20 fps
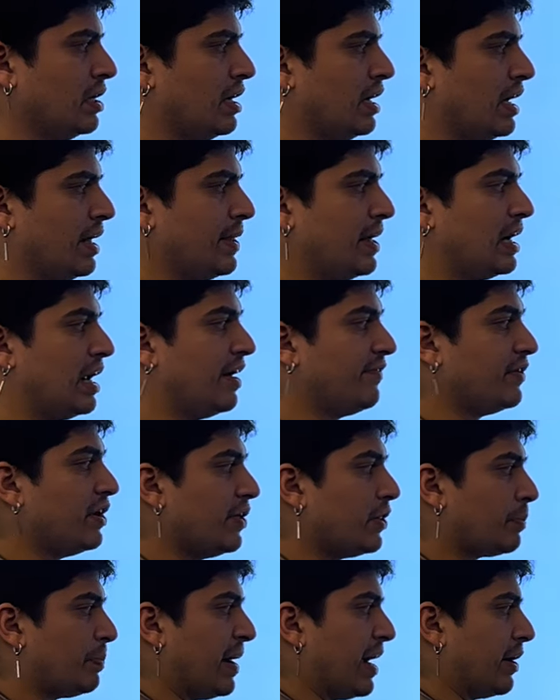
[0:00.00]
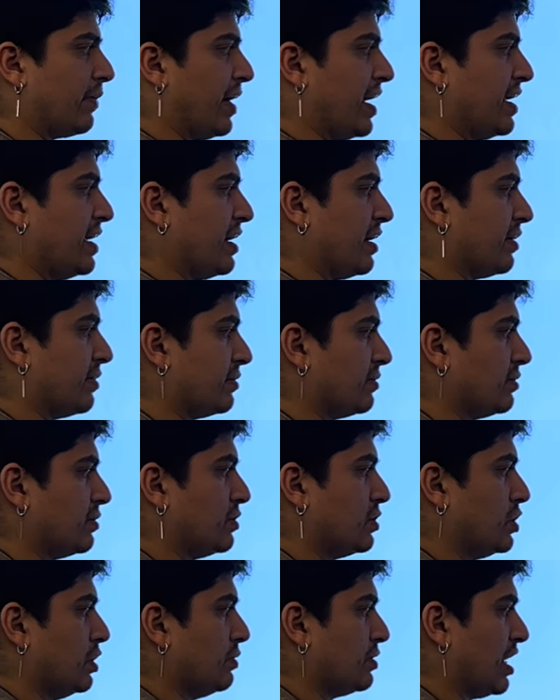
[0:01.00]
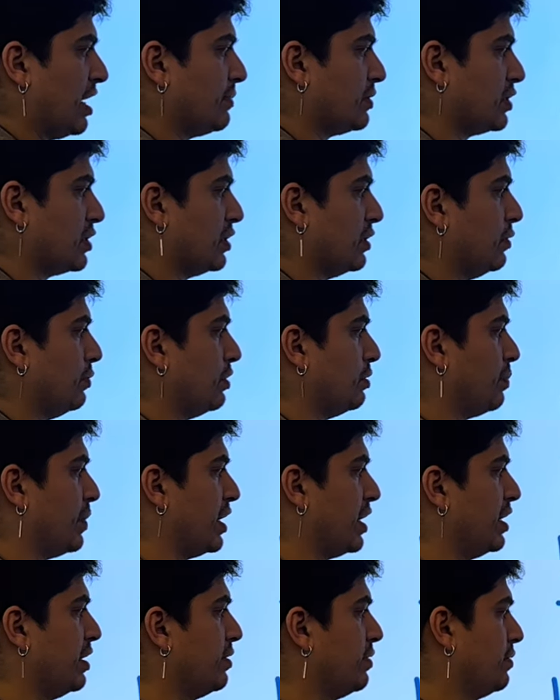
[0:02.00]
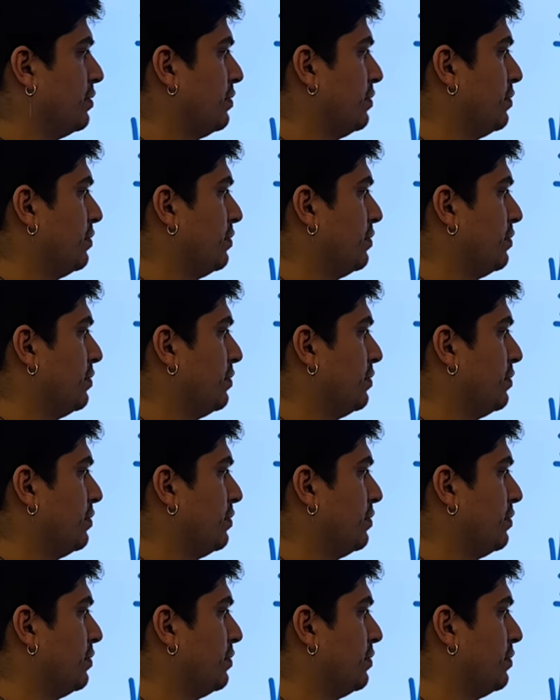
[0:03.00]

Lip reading: And then I have another pair right here. 2 times 2 would be